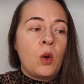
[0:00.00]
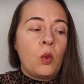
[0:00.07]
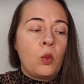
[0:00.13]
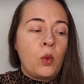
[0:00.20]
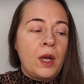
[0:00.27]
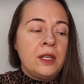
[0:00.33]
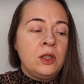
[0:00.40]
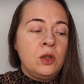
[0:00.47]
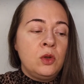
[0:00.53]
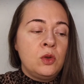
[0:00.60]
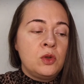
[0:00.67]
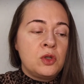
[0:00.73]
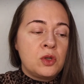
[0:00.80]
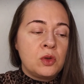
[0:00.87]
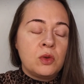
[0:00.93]
when you
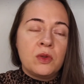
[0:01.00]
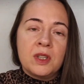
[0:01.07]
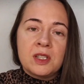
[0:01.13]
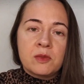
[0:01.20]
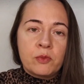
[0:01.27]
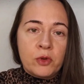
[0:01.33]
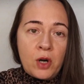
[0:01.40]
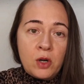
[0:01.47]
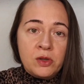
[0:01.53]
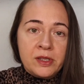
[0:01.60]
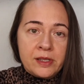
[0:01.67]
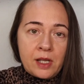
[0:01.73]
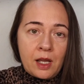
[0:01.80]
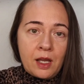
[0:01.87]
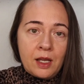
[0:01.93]
do this
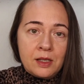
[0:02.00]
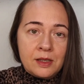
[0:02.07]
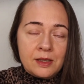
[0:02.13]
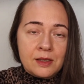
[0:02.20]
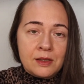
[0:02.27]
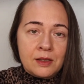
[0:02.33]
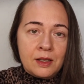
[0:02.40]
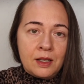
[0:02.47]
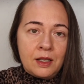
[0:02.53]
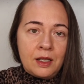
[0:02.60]
process,